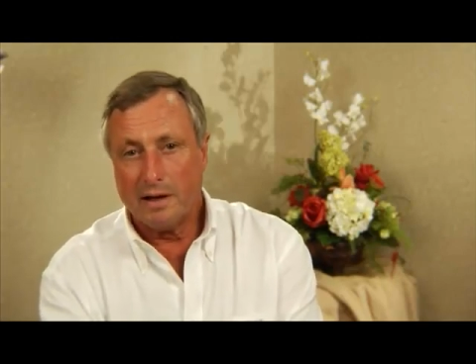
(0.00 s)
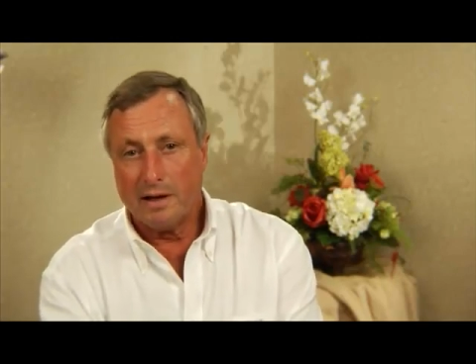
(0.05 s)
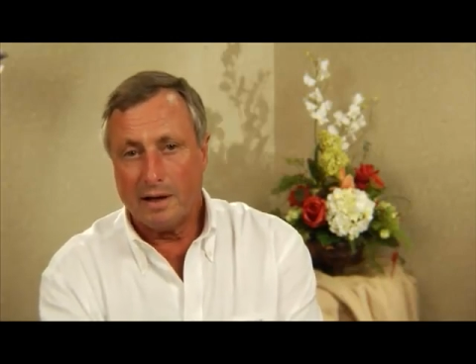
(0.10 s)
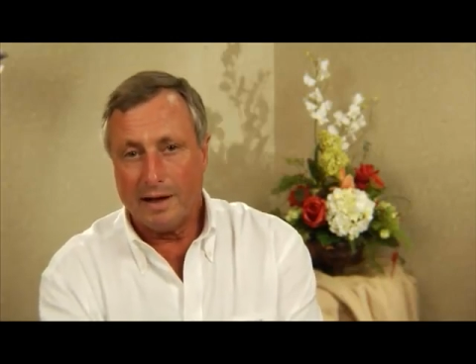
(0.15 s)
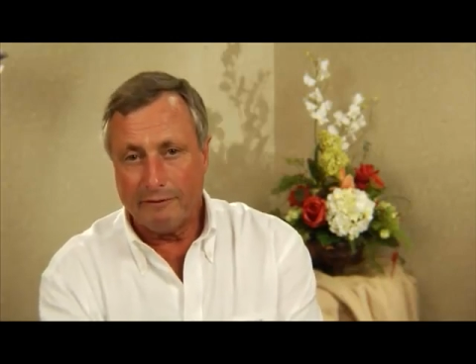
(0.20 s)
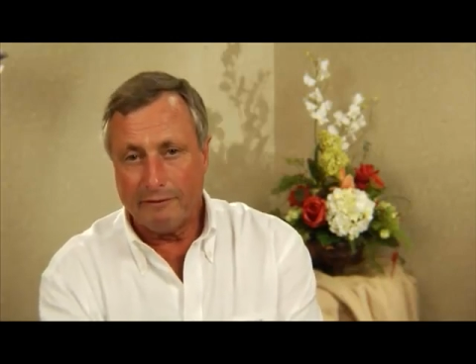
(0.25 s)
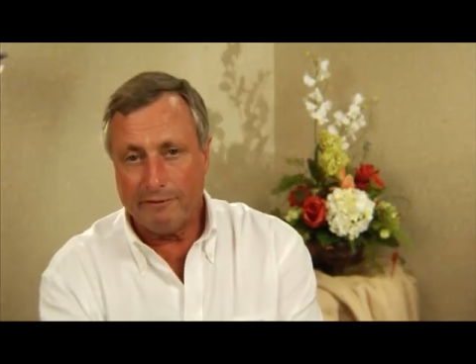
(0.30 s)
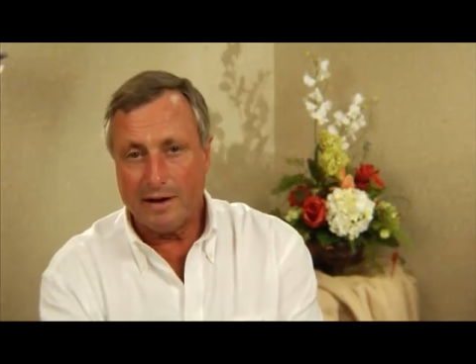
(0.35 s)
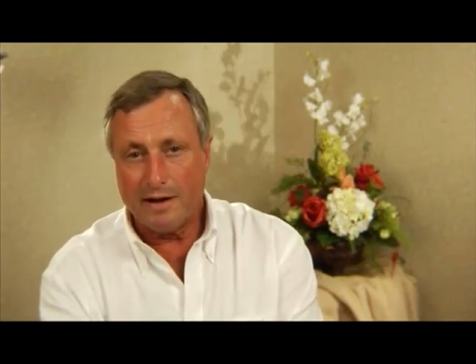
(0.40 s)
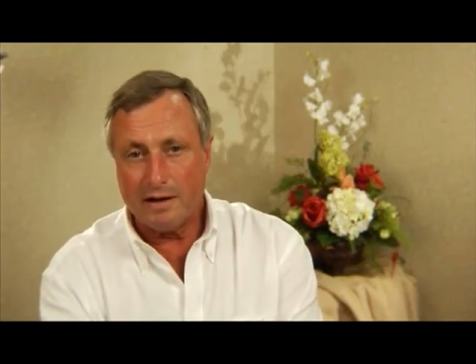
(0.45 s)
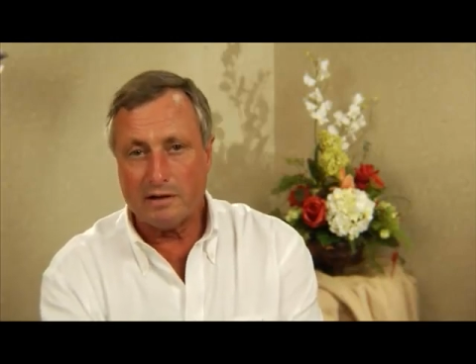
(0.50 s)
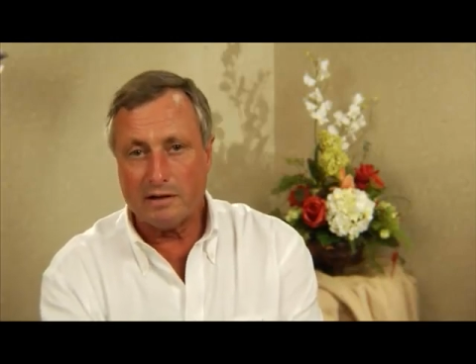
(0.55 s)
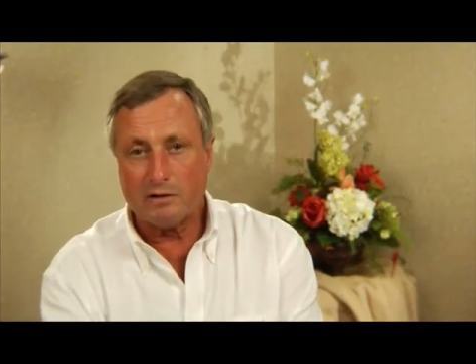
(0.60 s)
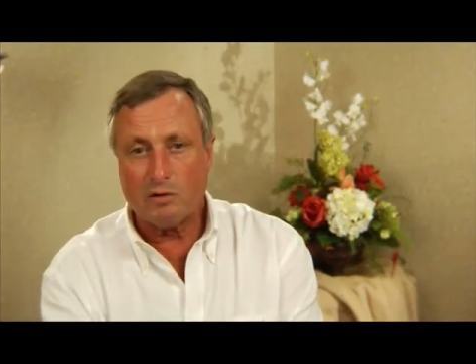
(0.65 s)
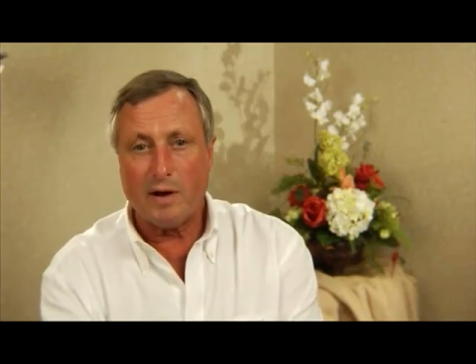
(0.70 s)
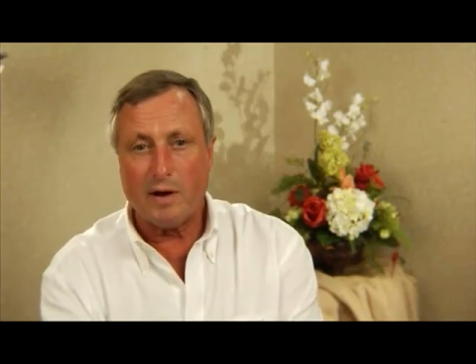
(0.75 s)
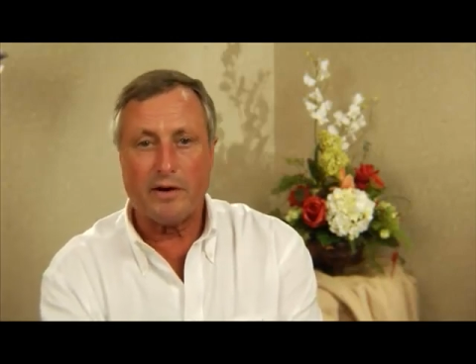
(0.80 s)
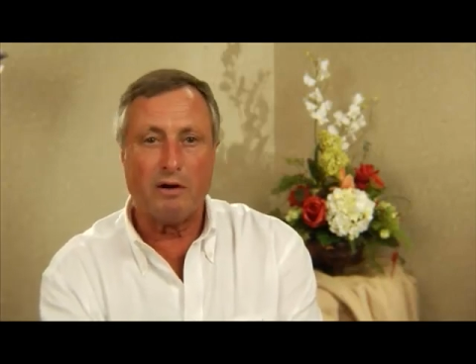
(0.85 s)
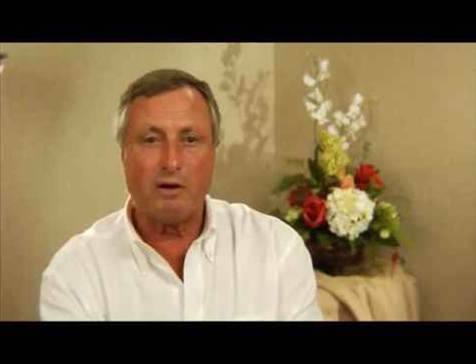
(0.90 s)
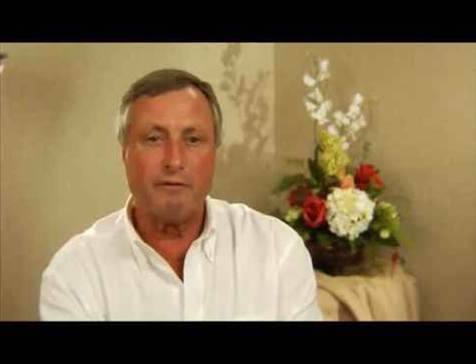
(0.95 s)
I found that
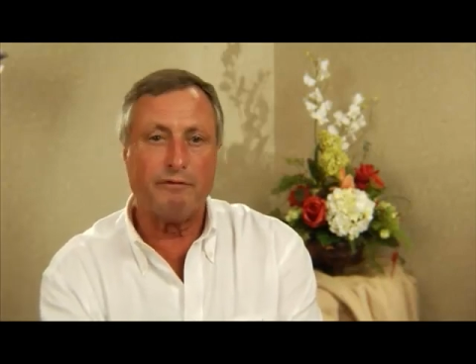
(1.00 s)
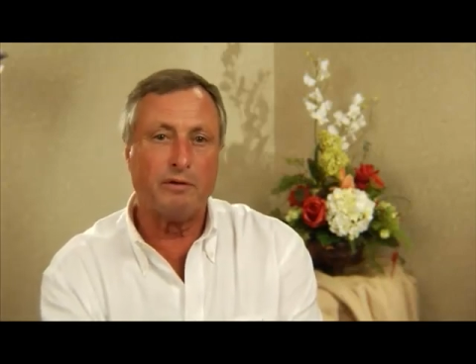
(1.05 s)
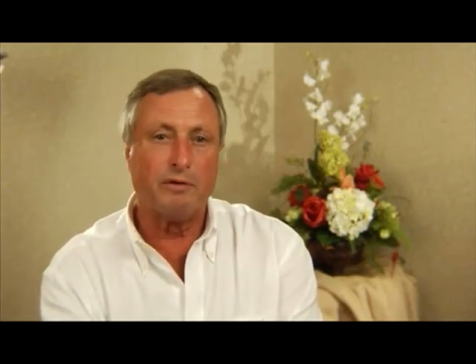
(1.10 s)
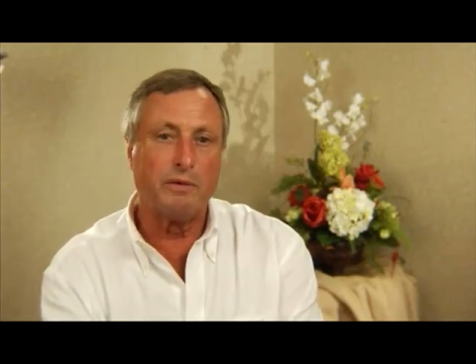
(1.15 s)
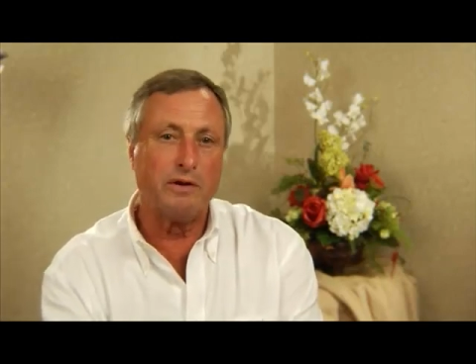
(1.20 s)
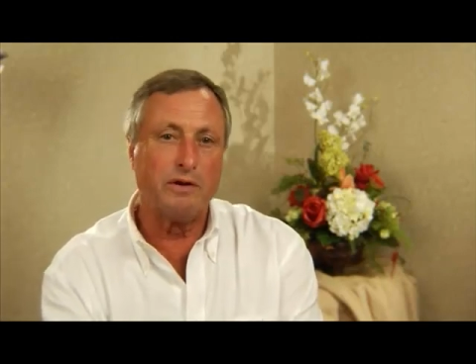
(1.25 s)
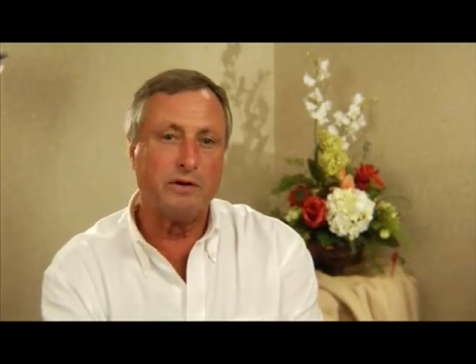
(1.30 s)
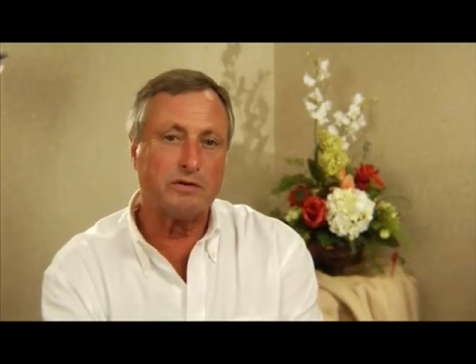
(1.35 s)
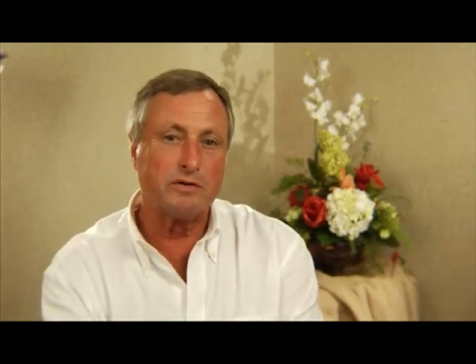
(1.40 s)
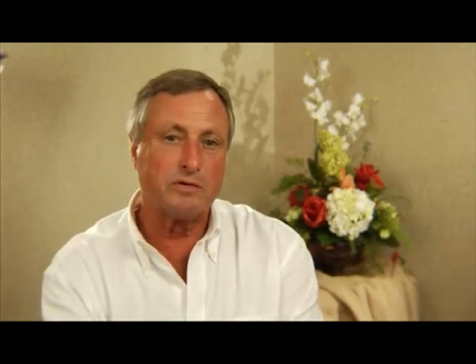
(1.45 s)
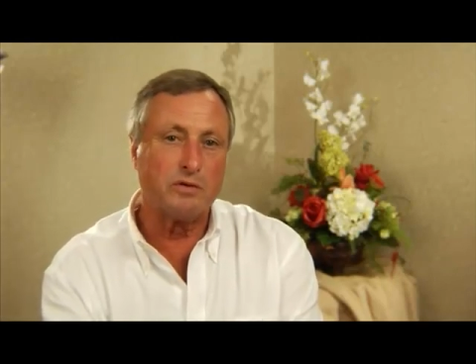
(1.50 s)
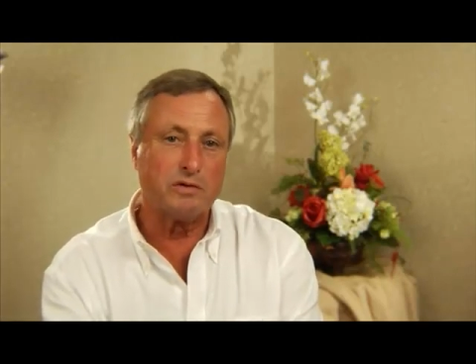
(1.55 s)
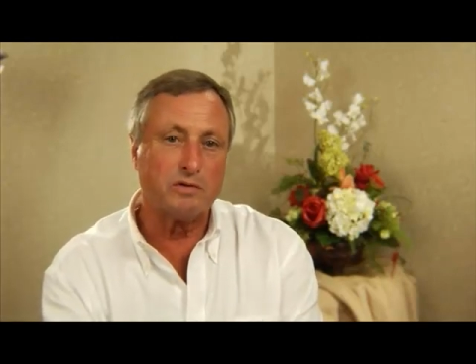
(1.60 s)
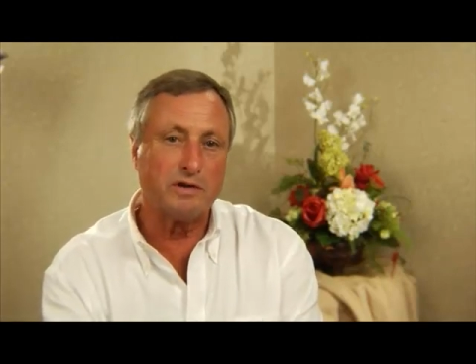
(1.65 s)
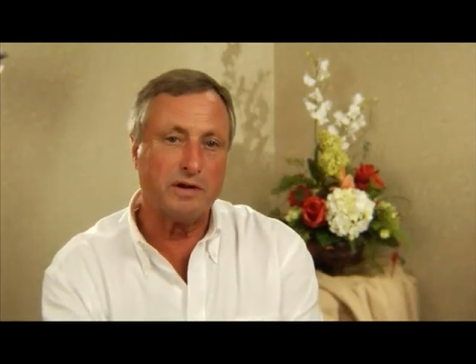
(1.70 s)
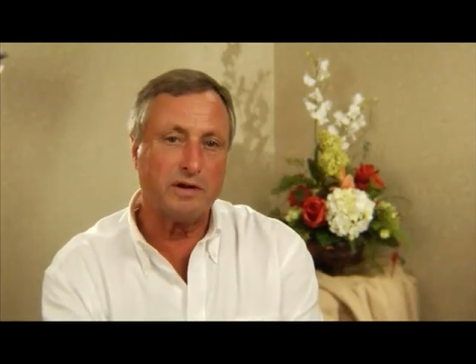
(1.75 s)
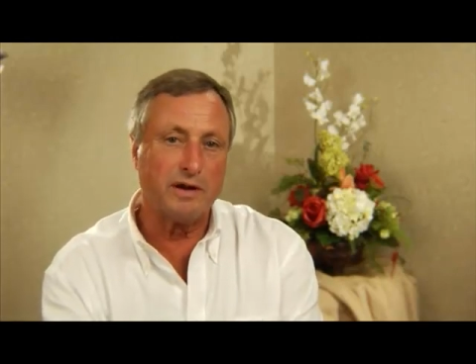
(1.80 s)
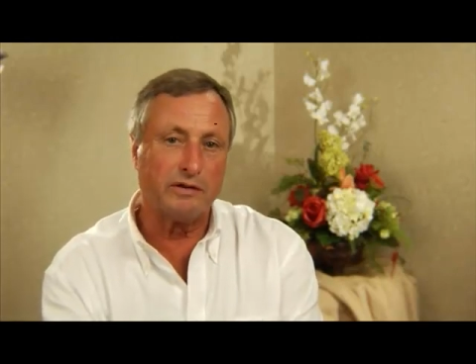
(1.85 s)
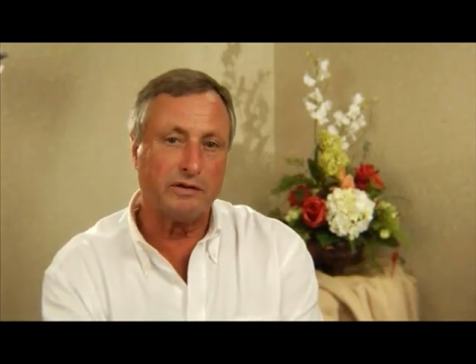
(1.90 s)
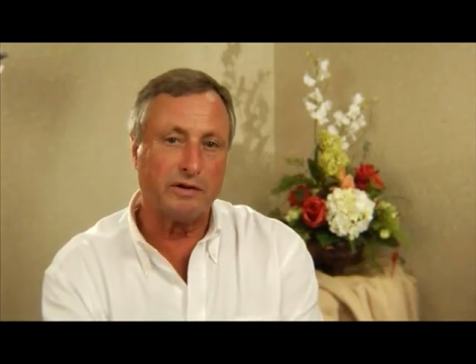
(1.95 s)
quite often when you talk
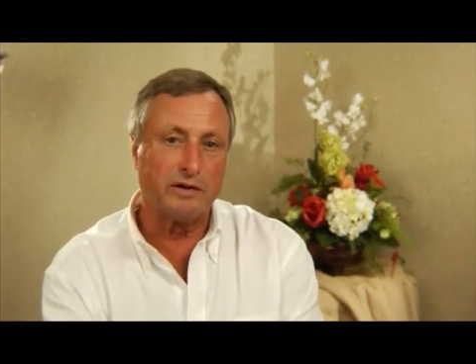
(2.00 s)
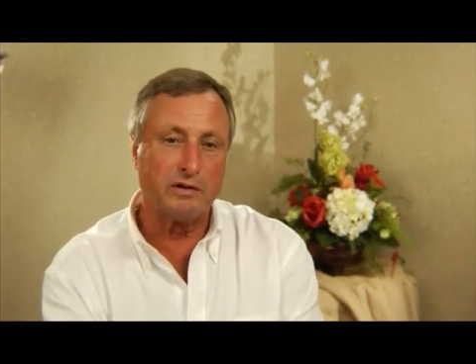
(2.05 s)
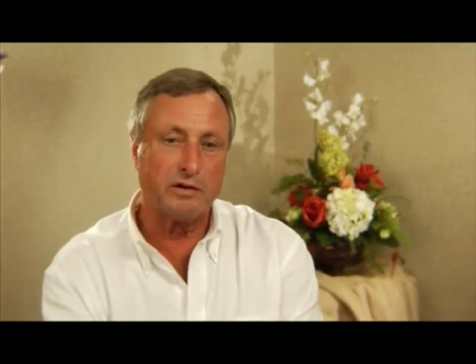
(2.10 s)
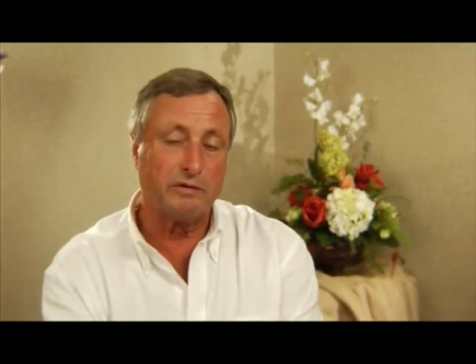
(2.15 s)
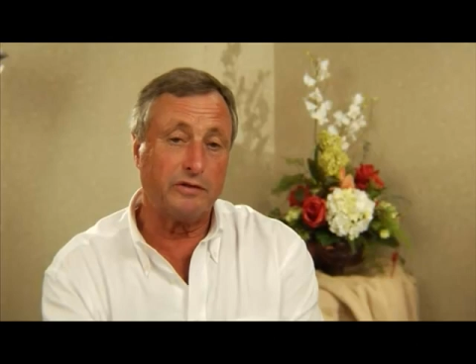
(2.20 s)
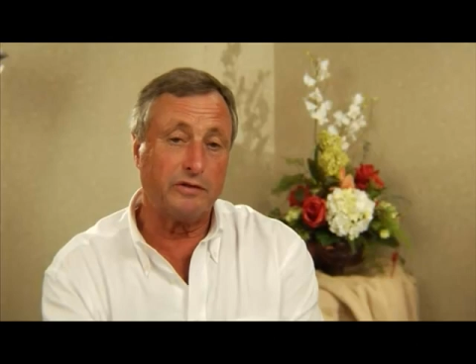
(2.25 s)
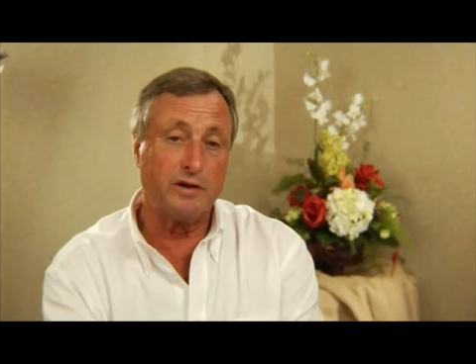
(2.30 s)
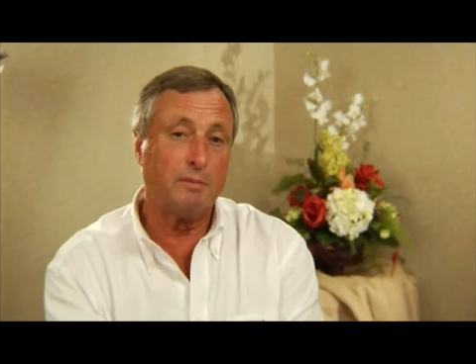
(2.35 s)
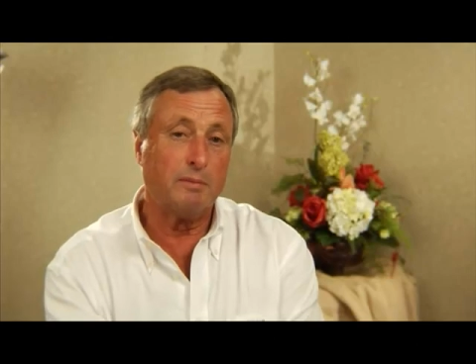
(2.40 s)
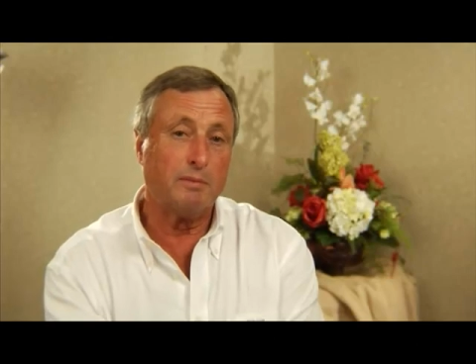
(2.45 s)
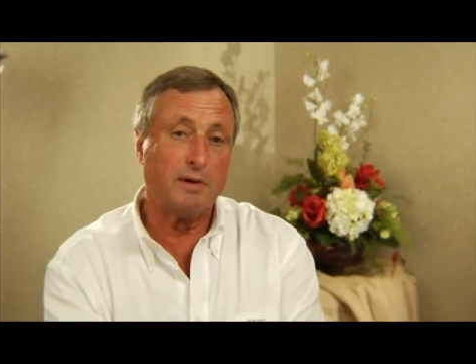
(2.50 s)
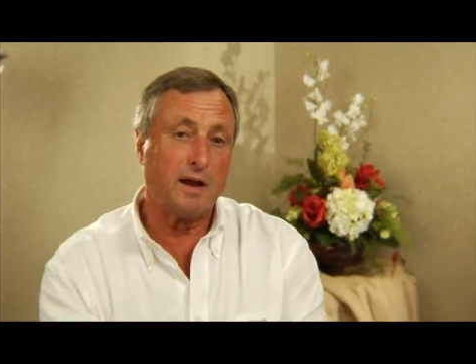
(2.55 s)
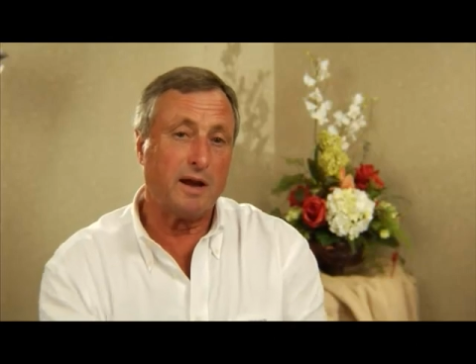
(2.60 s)
to an executive team,